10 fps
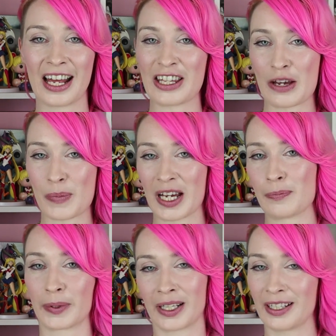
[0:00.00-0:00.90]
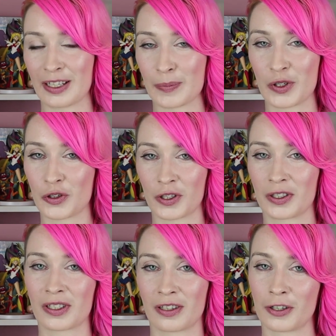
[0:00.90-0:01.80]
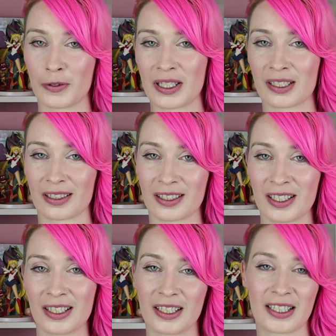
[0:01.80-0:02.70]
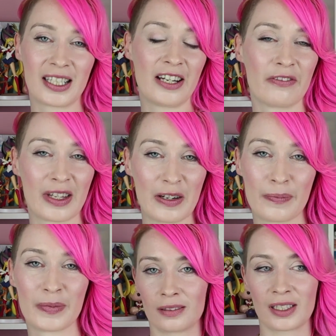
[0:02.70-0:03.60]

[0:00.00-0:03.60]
and that by bringing them to church they're going to to save them.